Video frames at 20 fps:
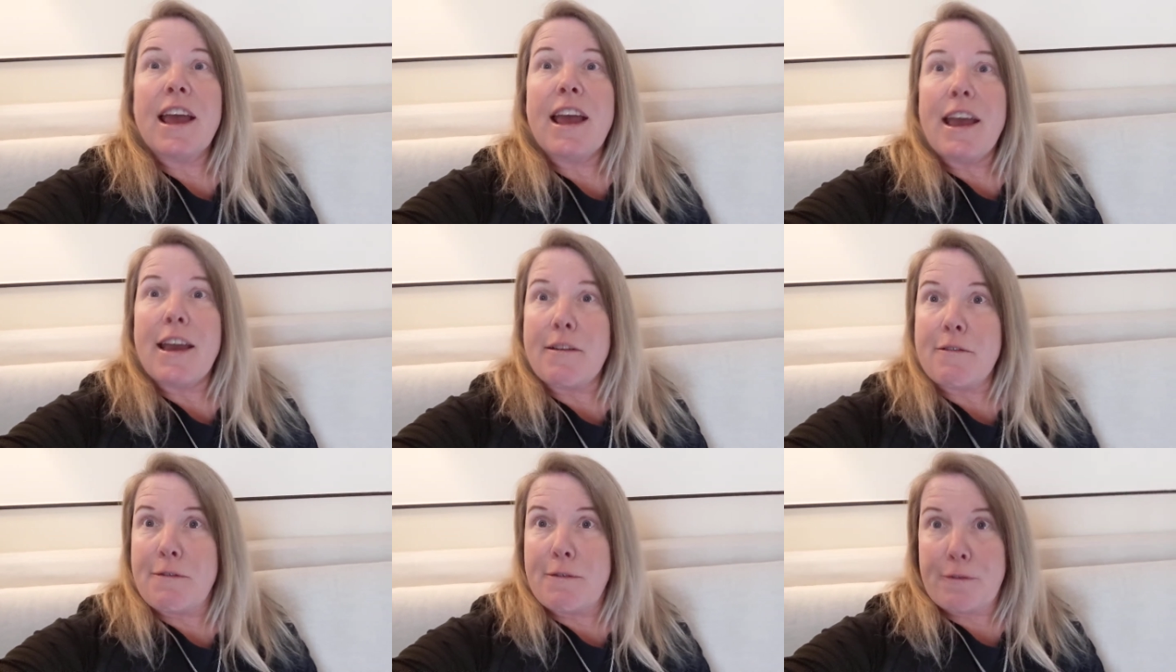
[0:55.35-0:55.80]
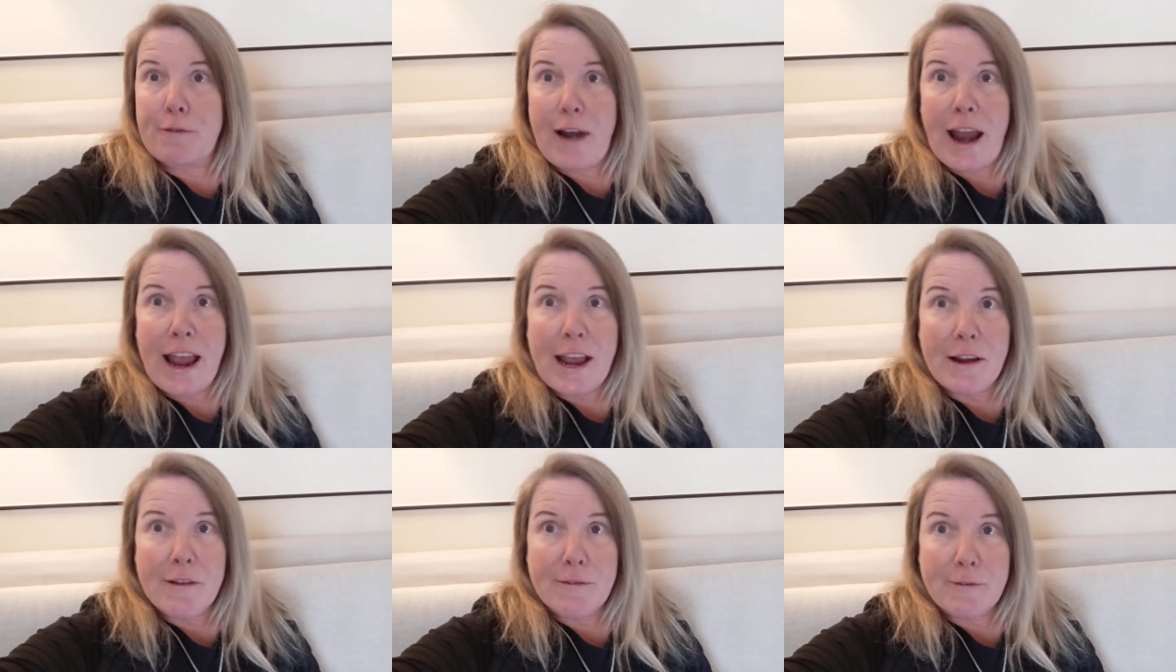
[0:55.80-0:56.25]
and
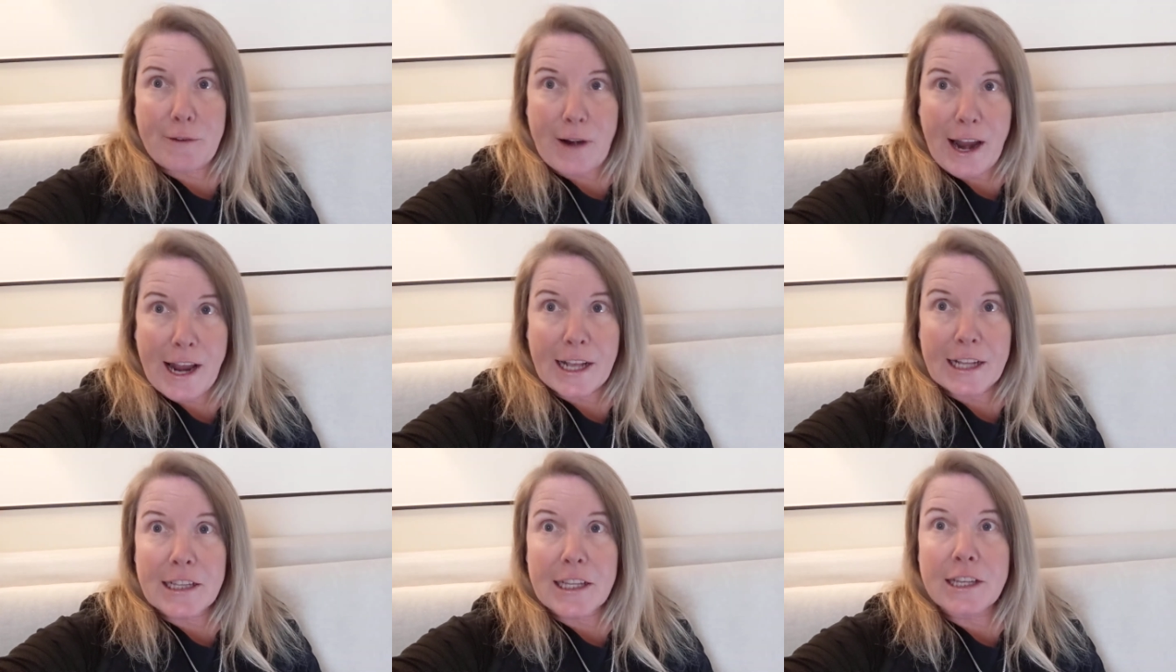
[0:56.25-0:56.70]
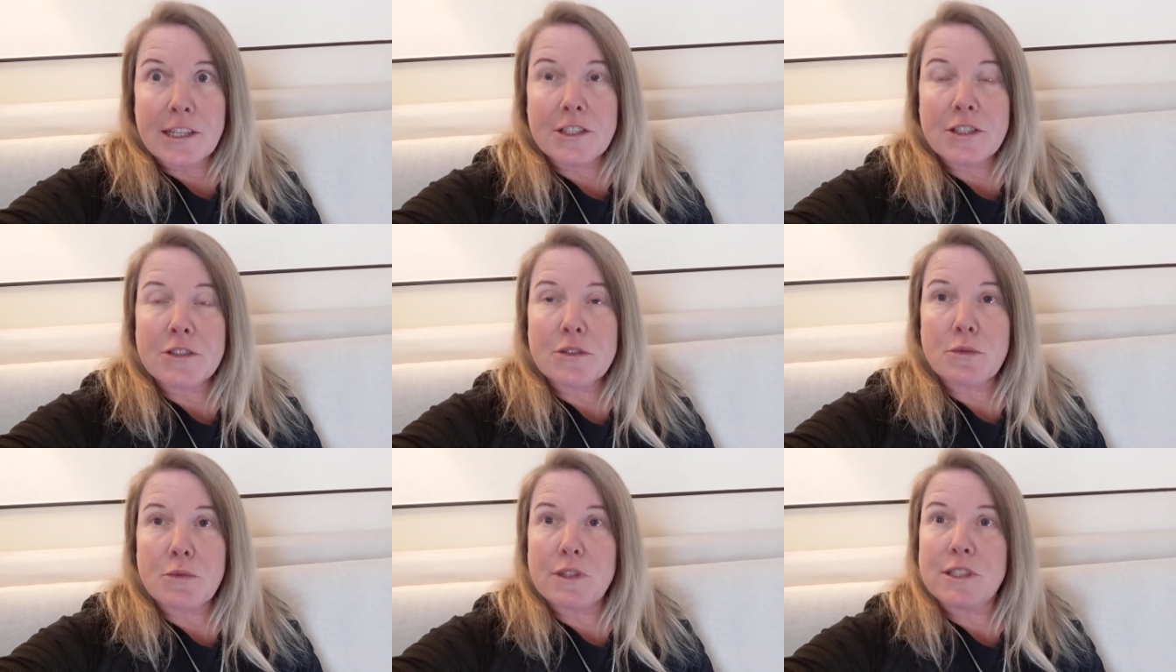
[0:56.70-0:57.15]

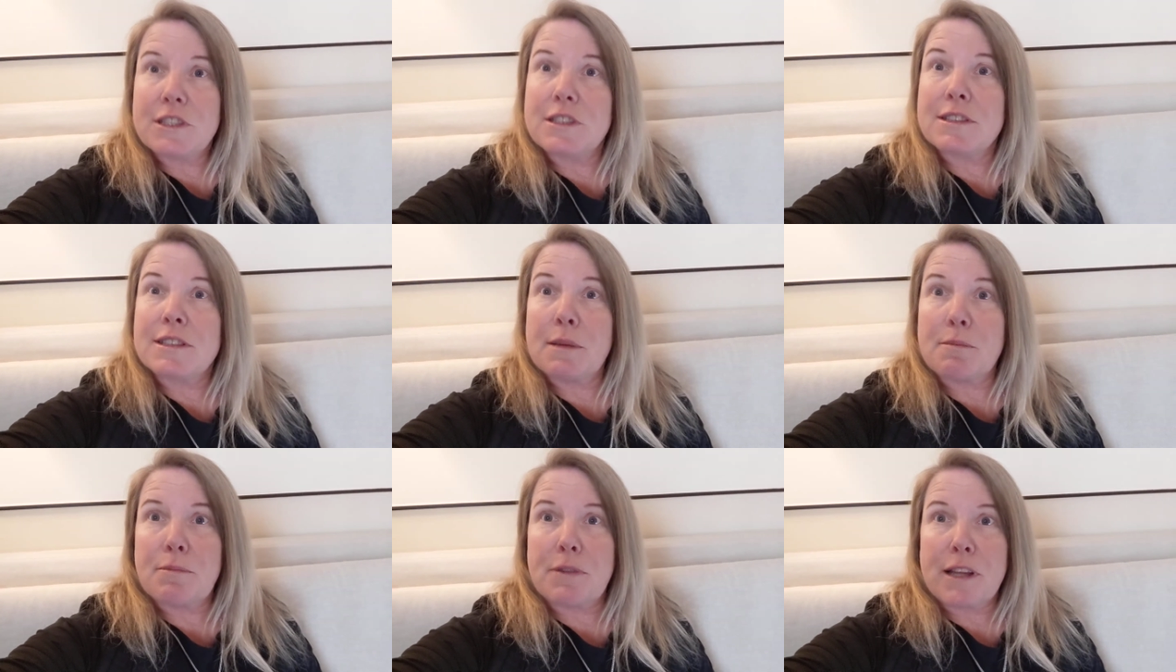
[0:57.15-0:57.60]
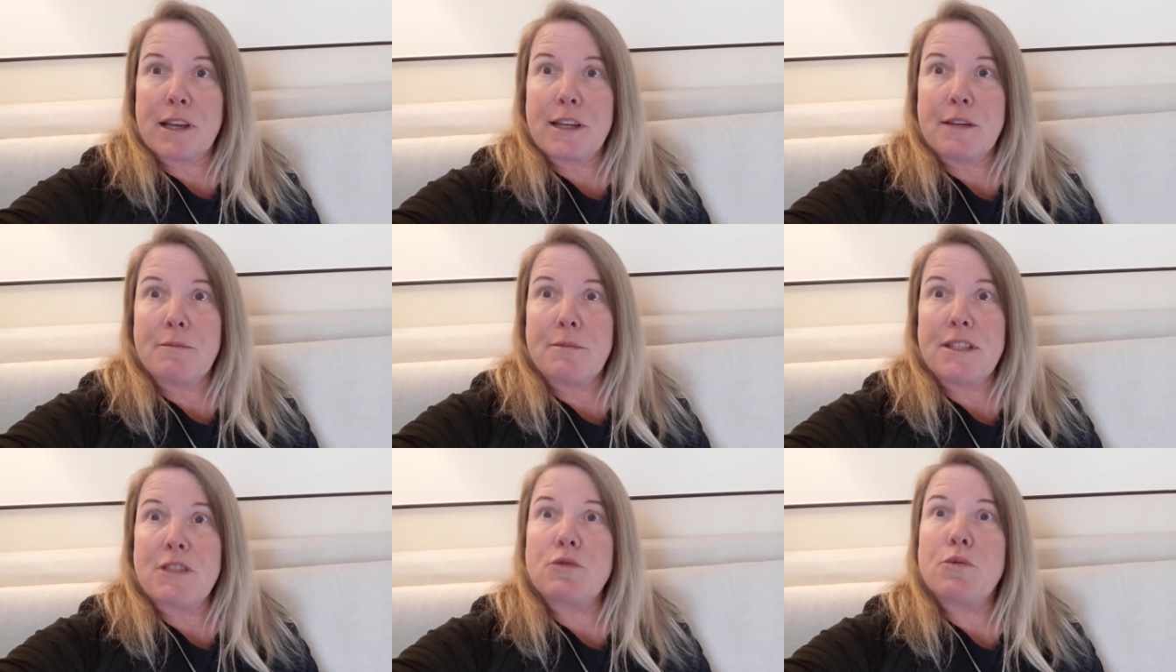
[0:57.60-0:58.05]
Franglish, which is the
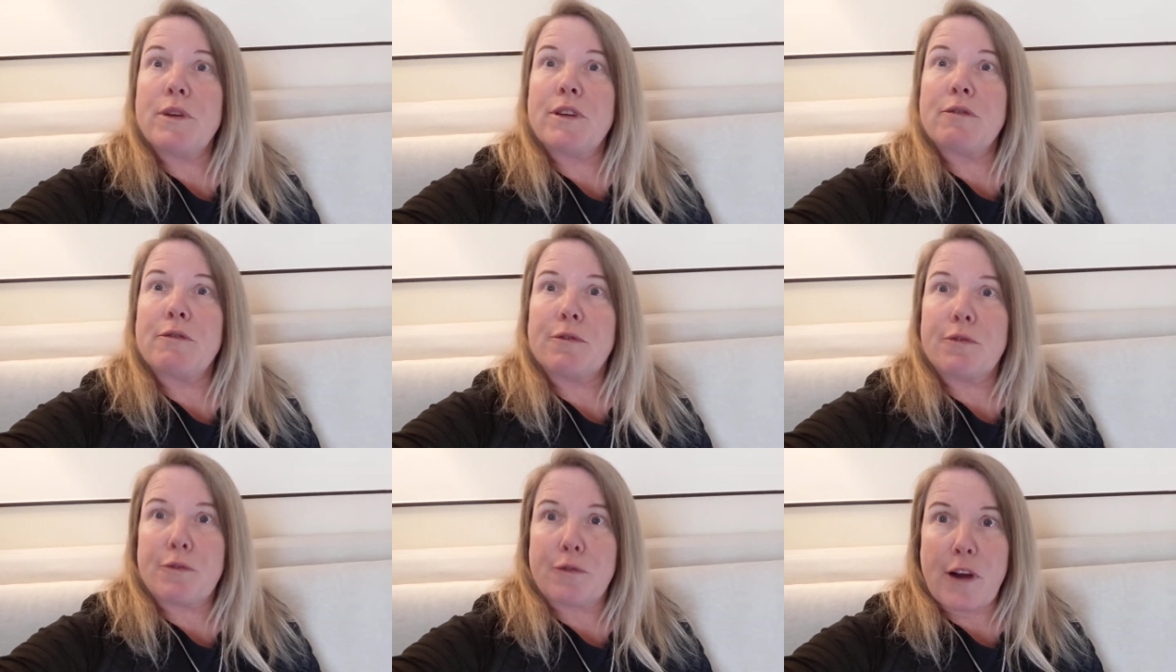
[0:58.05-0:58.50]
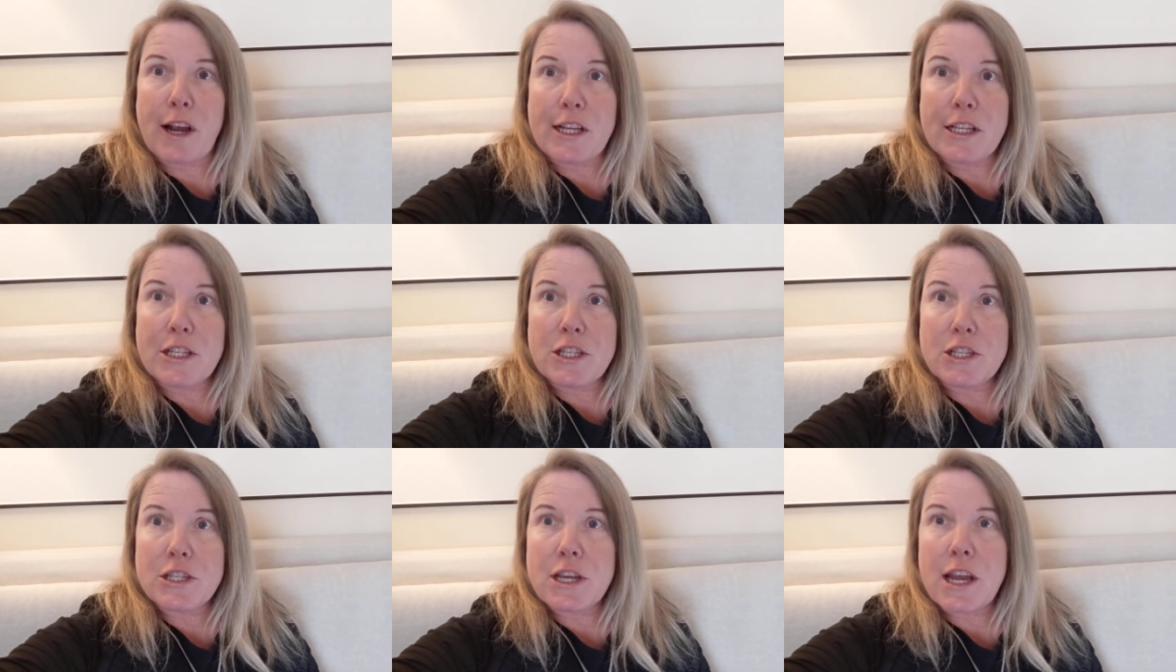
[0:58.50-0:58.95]
blend between
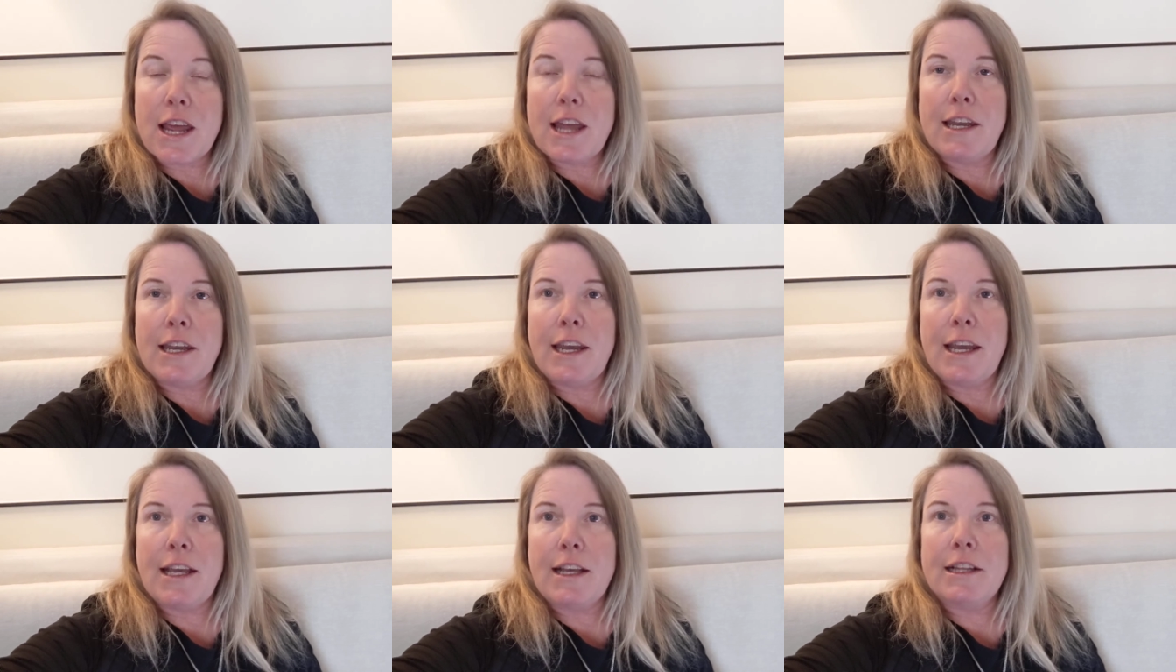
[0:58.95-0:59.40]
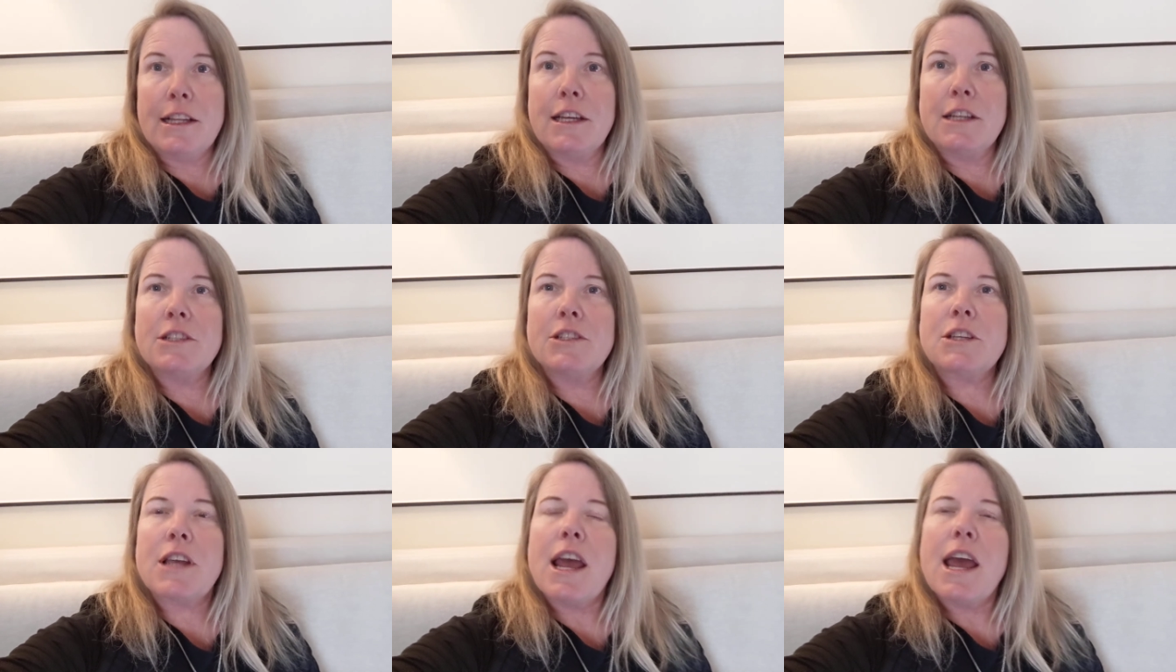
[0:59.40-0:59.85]
French and
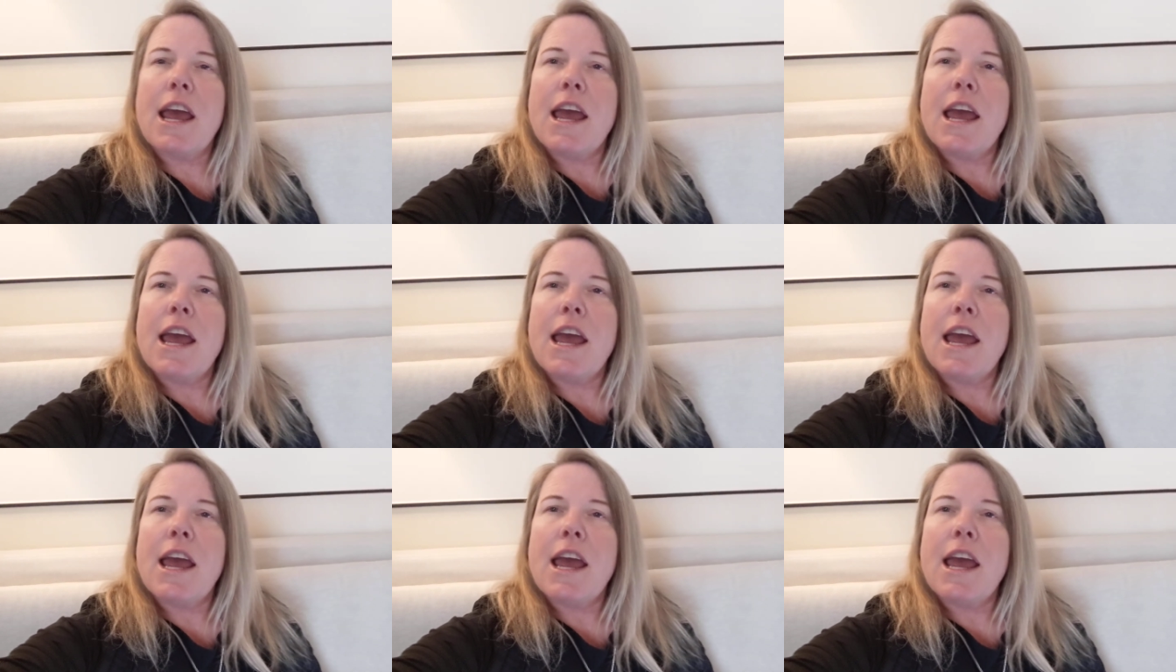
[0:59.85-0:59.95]
English.